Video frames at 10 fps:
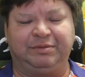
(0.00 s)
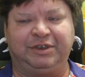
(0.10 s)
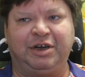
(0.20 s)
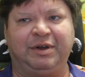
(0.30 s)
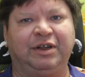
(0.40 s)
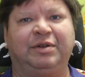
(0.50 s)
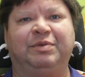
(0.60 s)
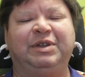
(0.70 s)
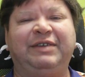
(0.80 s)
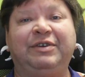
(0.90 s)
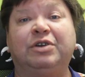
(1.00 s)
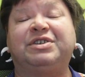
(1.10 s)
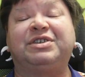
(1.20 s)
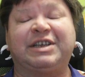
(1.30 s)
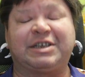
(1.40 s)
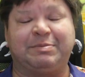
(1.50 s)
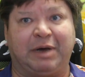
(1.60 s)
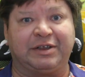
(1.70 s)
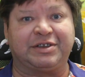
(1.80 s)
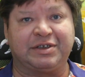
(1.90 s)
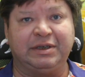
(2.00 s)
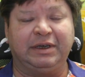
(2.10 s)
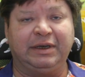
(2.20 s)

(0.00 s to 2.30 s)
You know what? No, we'll even go 6 months